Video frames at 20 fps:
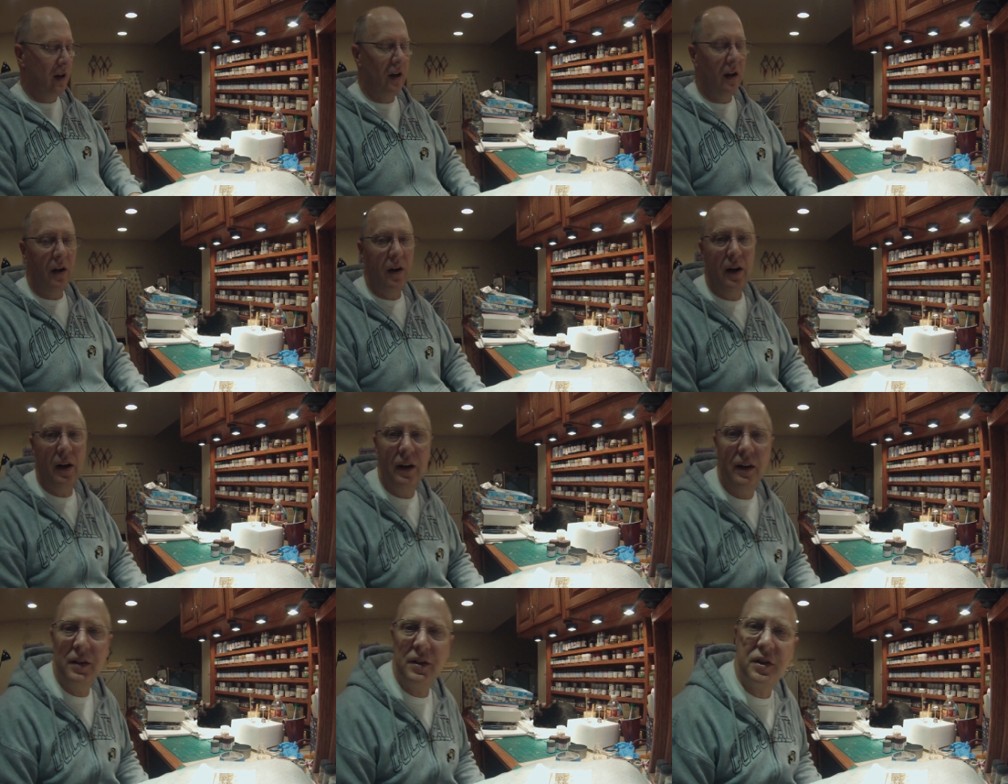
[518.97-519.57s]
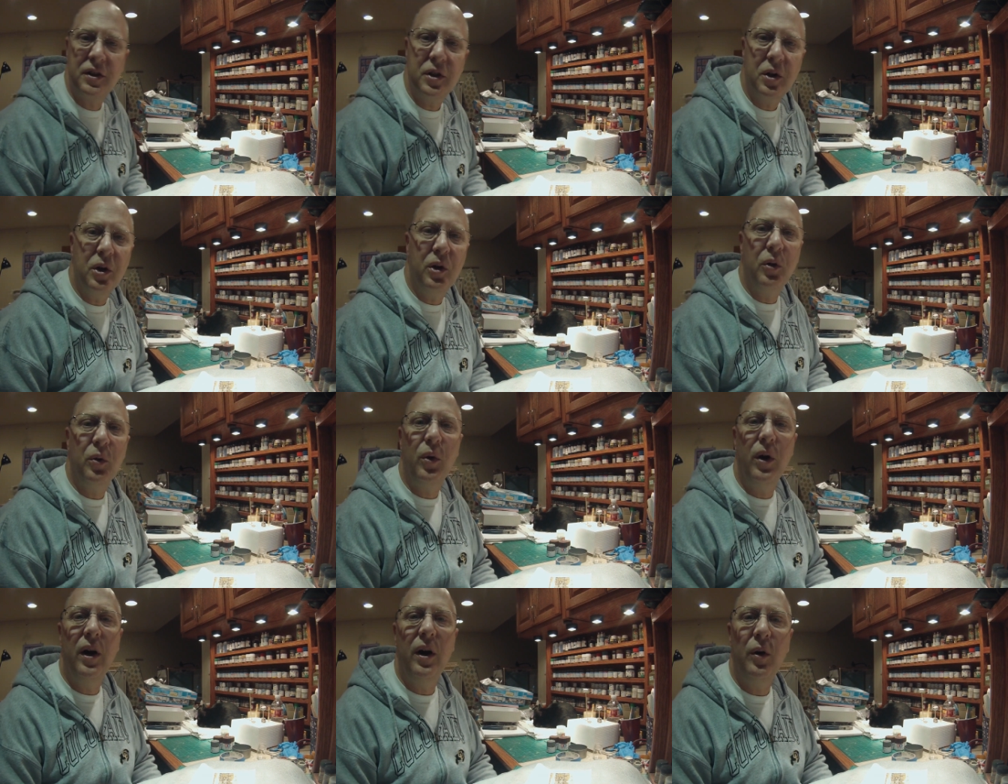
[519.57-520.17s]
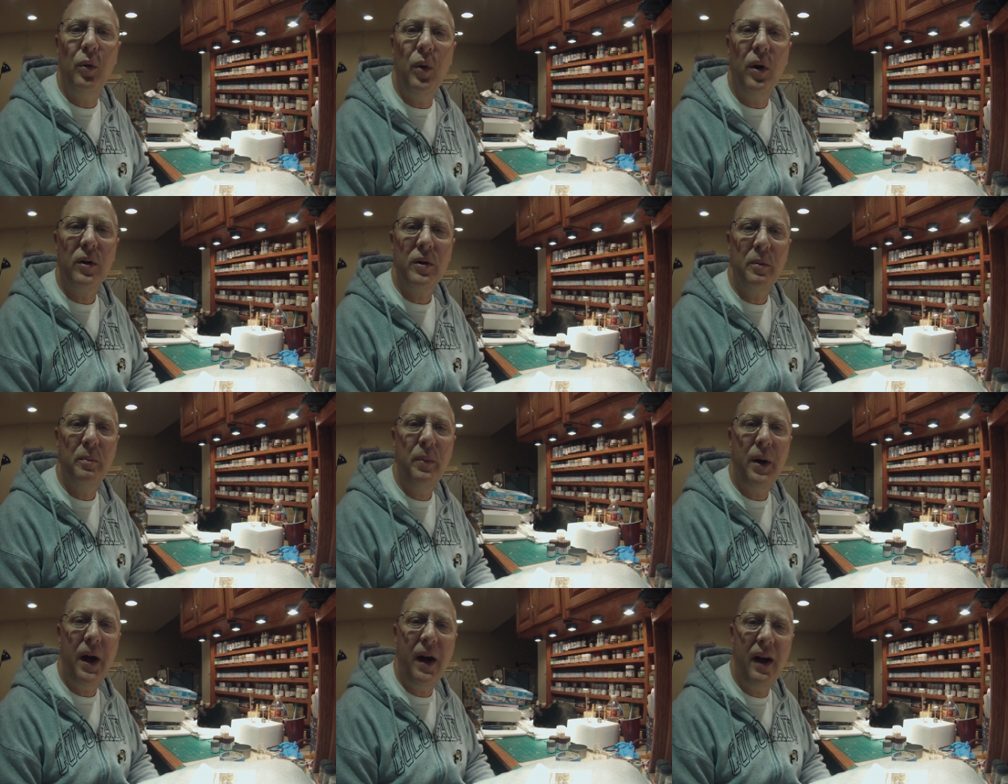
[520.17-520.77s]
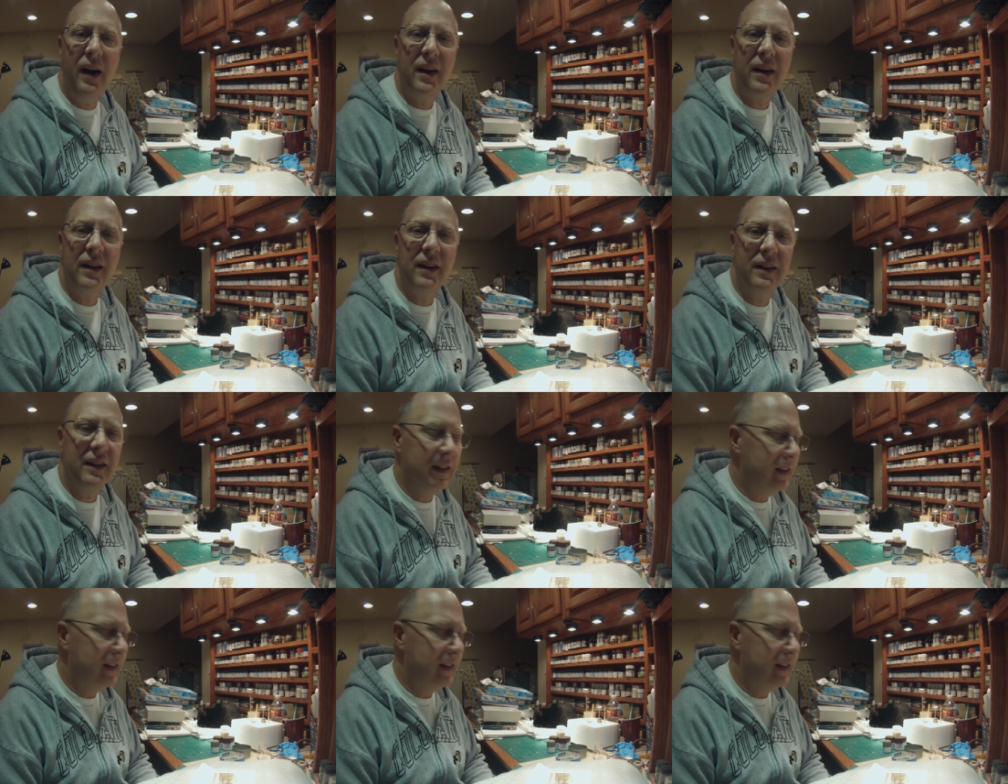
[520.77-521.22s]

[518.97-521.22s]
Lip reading: Alright, so welcome back.